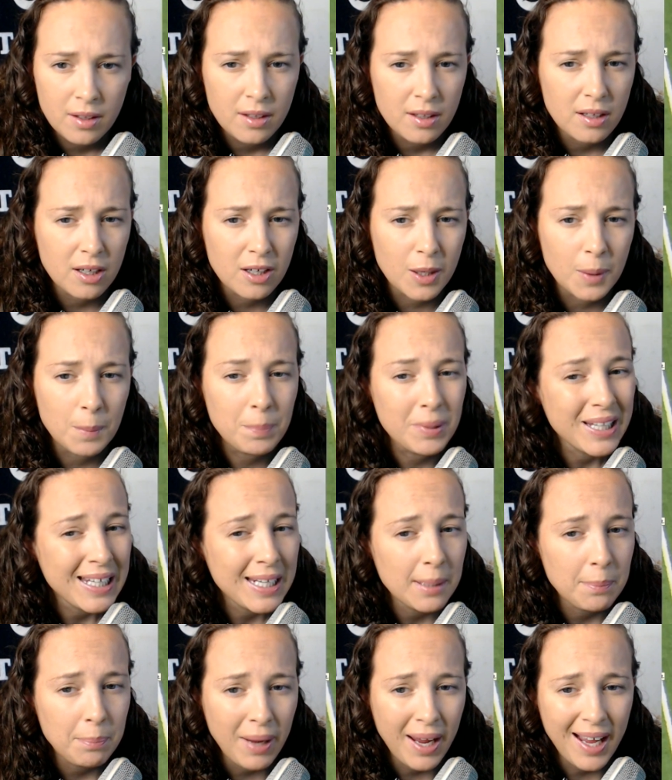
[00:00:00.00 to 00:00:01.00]
a
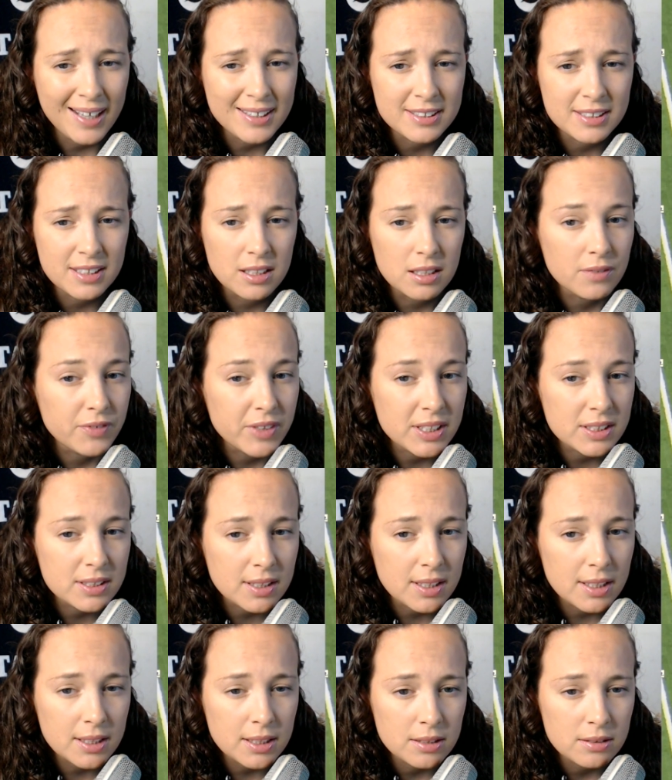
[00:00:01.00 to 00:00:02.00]
completed pass to
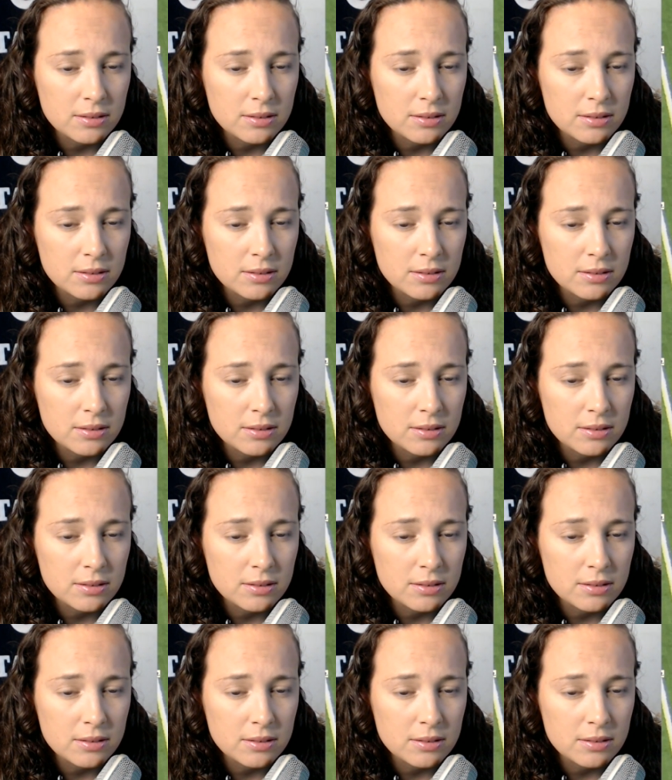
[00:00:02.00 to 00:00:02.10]
LaVisca,